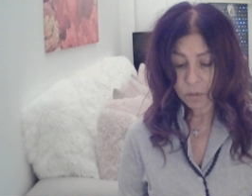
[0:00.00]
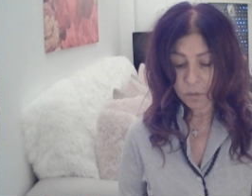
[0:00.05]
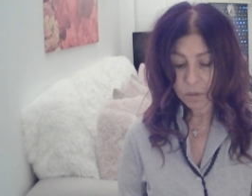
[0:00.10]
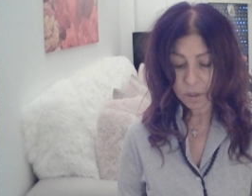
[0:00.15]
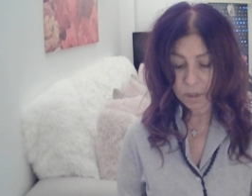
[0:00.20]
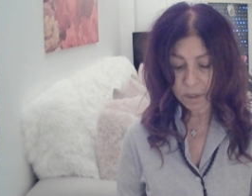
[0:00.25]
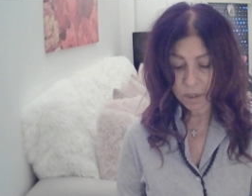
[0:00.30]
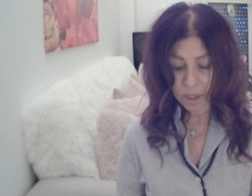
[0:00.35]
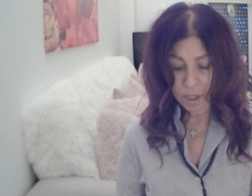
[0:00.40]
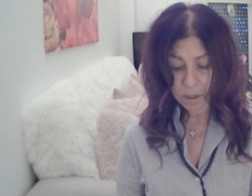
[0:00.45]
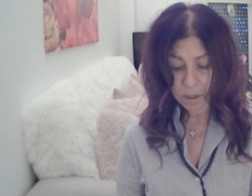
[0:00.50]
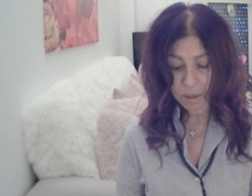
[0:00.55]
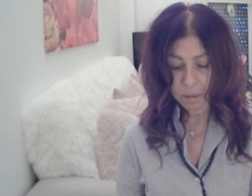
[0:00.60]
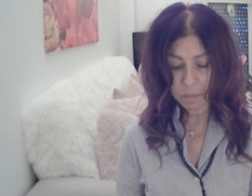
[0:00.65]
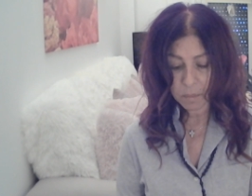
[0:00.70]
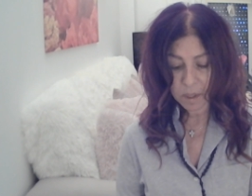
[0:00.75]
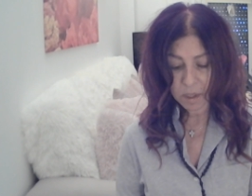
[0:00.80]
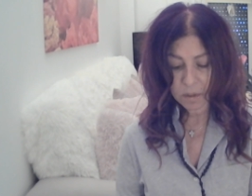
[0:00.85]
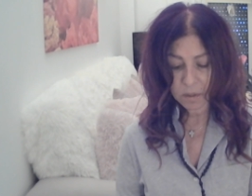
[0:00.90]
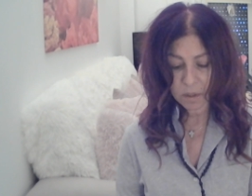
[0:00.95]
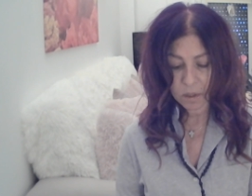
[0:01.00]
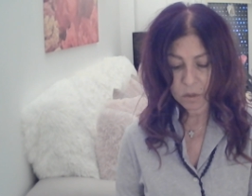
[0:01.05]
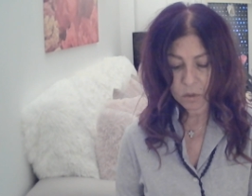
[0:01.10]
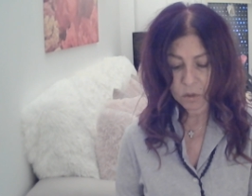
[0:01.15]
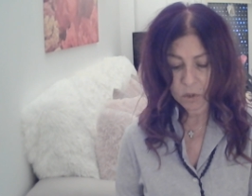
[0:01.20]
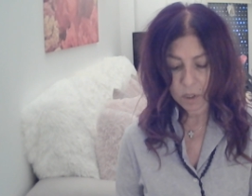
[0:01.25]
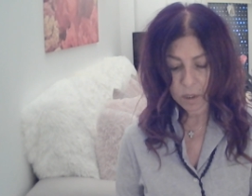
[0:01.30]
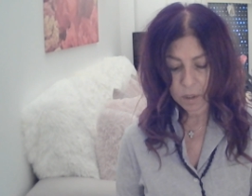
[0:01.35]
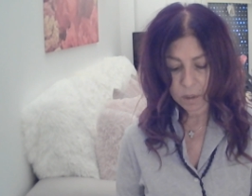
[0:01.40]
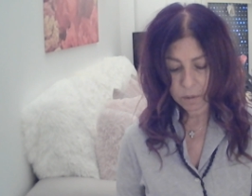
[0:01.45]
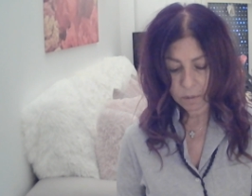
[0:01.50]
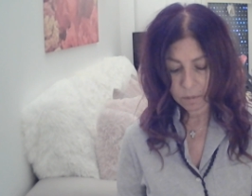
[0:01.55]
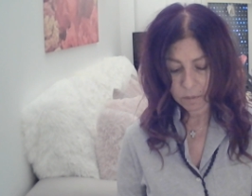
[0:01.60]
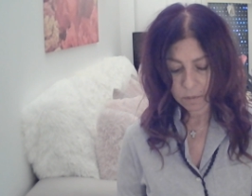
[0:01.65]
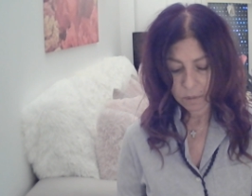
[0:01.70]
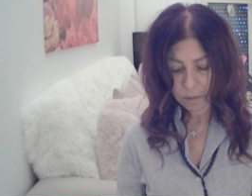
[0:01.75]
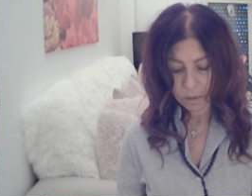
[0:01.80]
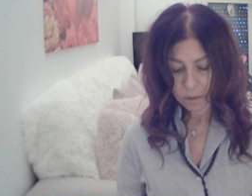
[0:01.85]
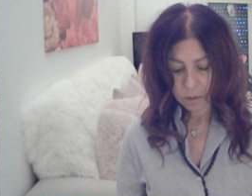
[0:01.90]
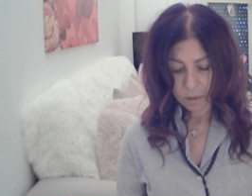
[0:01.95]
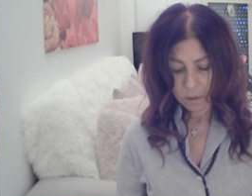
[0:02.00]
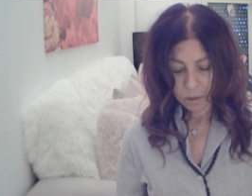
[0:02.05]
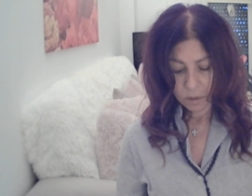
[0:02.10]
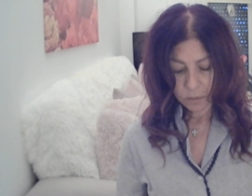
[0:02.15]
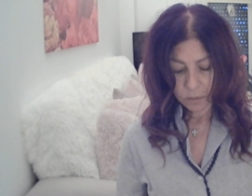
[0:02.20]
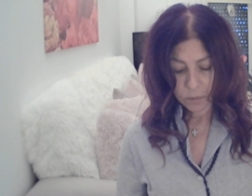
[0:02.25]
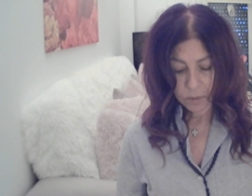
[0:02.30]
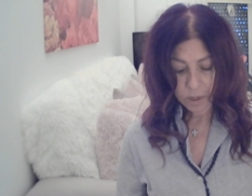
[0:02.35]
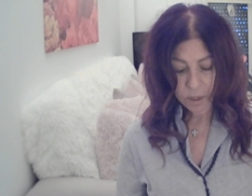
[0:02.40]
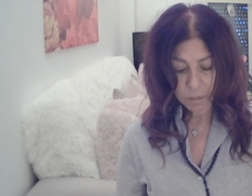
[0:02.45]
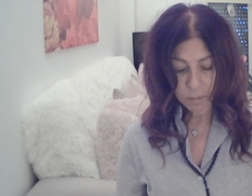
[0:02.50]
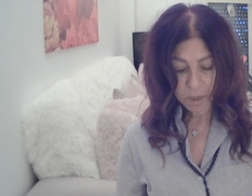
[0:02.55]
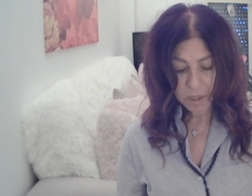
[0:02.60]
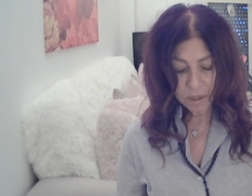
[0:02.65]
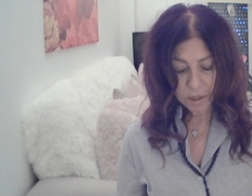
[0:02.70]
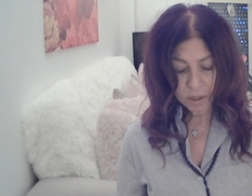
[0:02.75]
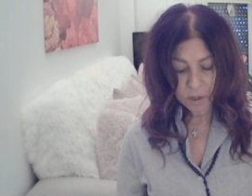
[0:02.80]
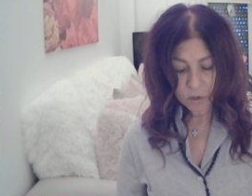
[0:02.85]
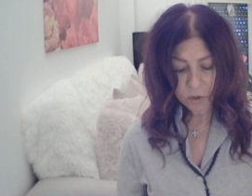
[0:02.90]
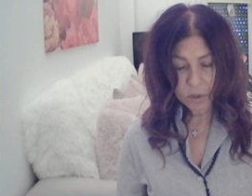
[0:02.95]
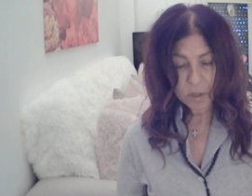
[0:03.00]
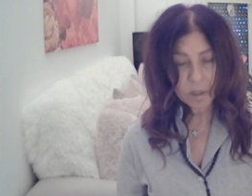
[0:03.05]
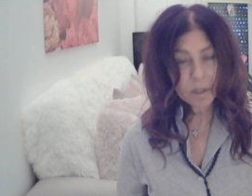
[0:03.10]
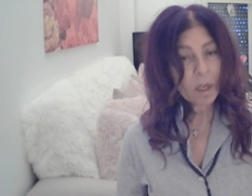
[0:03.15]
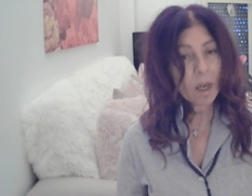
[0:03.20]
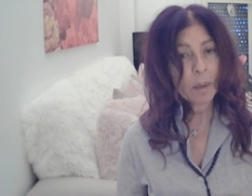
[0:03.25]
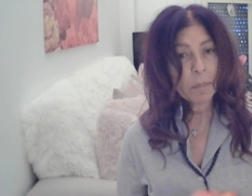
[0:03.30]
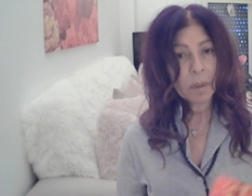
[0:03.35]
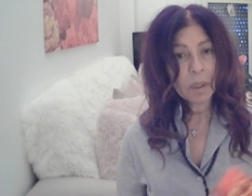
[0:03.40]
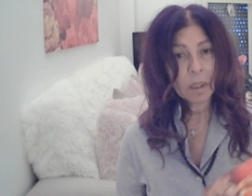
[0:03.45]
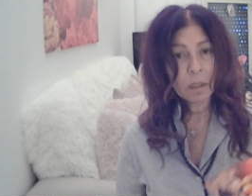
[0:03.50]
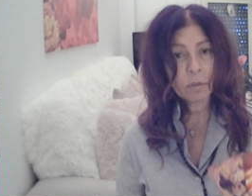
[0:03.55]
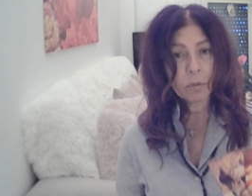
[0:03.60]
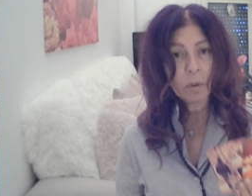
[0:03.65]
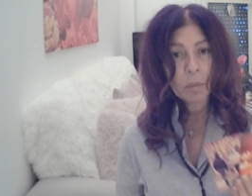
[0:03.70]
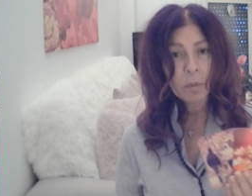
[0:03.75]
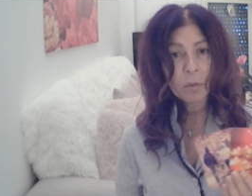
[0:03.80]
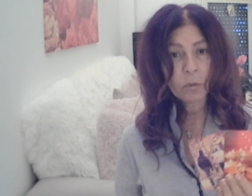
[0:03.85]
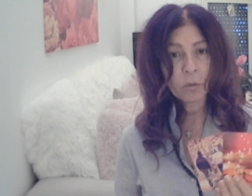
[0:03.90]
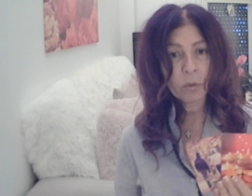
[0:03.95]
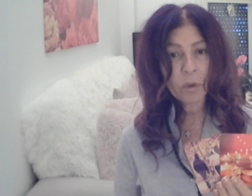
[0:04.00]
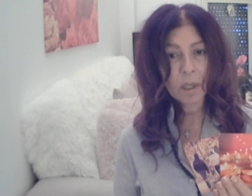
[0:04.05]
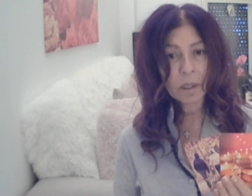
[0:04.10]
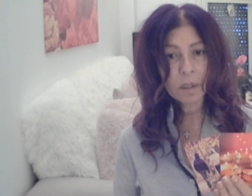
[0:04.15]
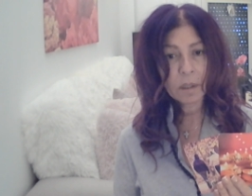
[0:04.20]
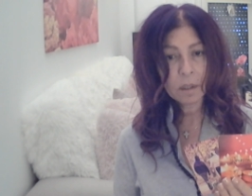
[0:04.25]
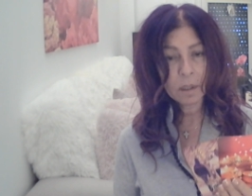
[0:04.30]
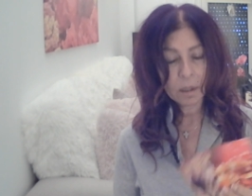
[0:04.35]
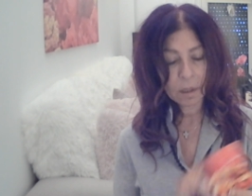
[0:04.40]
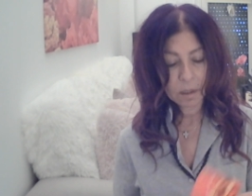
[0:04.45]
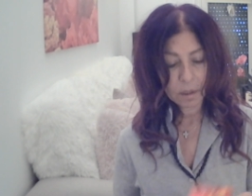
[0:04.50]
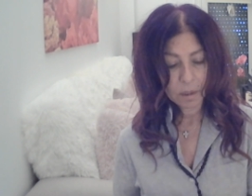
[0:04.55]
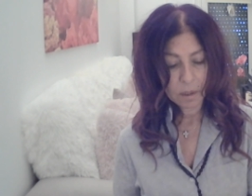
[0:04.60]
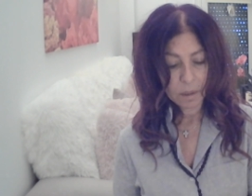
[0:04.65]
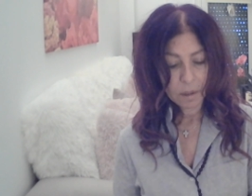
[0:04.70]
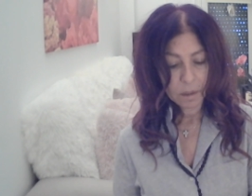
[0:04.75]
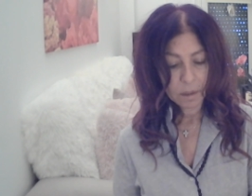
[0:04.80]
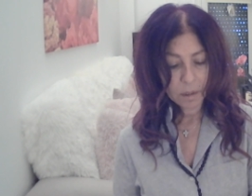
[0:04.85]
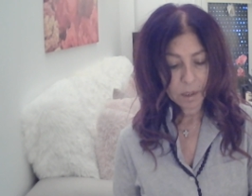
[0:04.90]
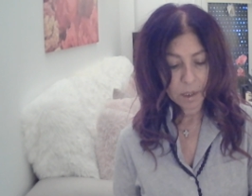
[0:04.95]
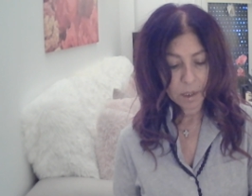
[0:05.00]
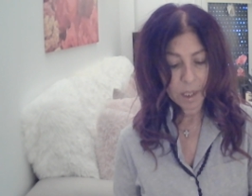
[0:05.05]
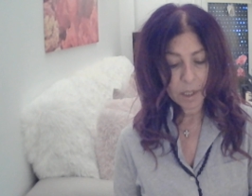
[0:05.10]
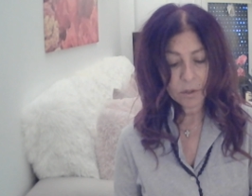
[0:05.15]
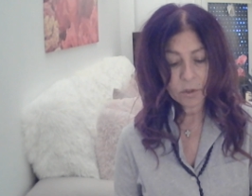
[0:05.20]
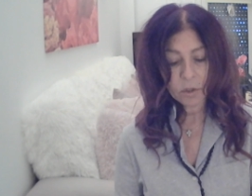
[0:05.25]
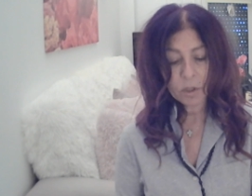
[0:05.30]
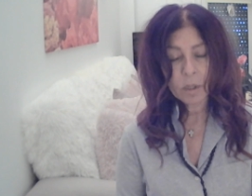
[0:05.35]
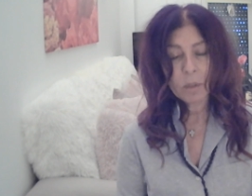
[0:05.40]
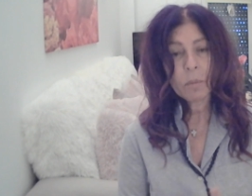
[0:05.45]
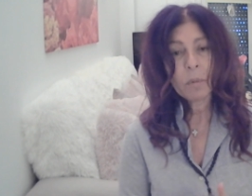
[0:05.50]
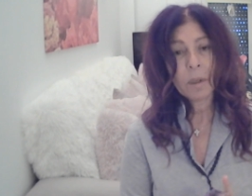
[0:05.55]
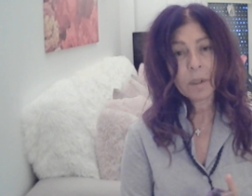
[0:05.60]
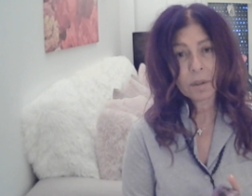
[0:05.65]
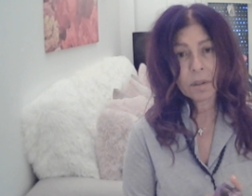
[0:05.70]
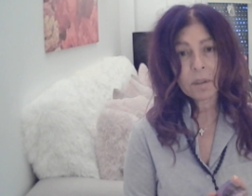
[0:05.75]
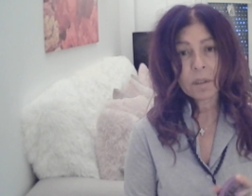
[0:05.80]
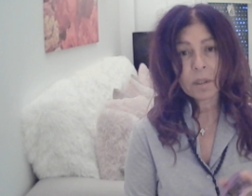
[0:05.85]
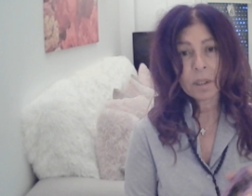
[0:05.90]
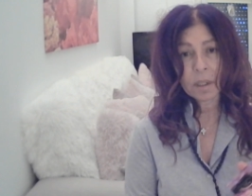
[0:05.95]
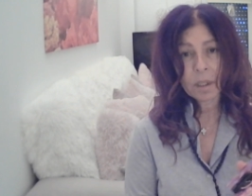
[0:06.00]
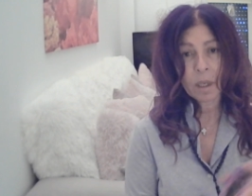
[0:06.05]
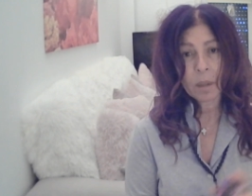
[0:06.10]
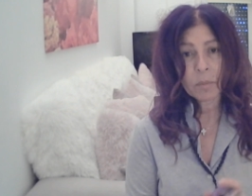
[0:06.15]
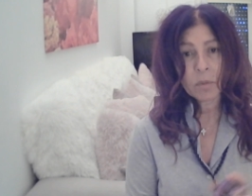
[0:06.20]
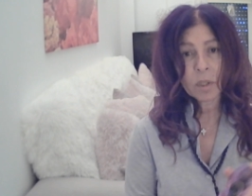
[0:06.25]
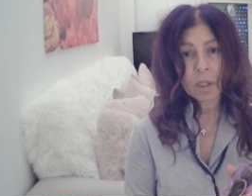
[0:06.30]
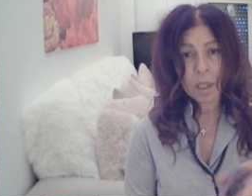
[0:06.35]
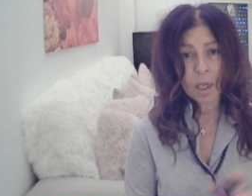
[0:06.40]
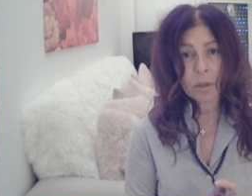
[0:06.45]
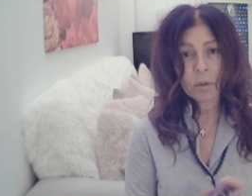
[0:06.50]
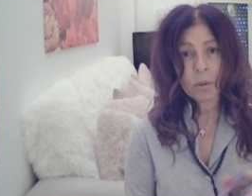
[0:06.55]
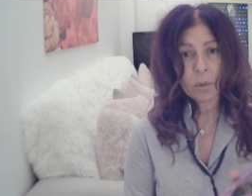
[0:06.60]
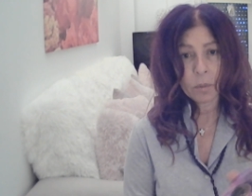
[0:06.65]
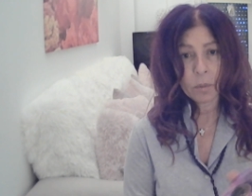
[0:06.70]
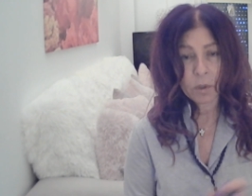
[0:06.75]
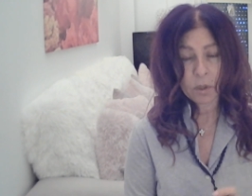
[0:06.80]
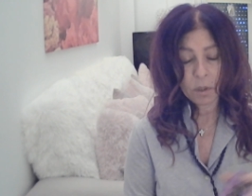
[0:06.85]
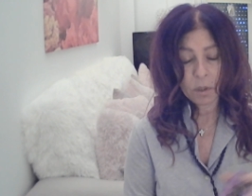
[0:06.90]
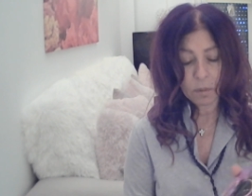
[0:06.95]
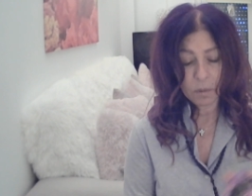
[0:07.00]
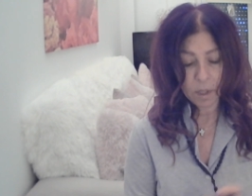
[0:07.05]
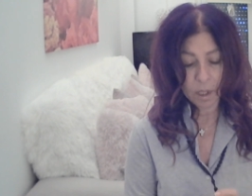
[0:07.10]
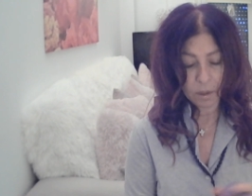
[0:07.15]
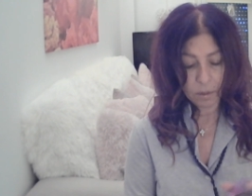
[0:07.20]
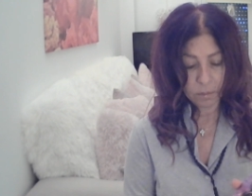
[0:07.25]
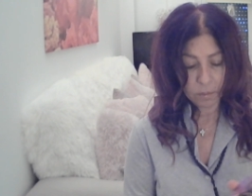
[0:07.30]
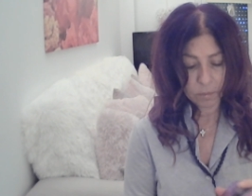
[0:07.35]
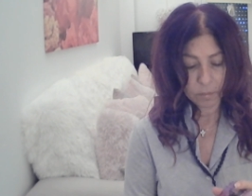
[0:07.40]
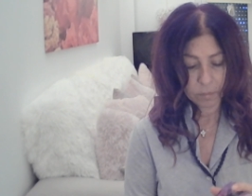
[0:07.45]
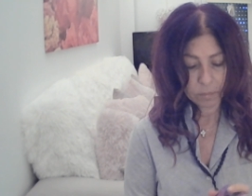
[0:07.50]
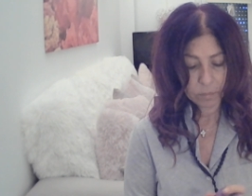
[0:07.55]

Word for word: you to send a message here or that a message is coming from a friend that actually wants to come together with you now.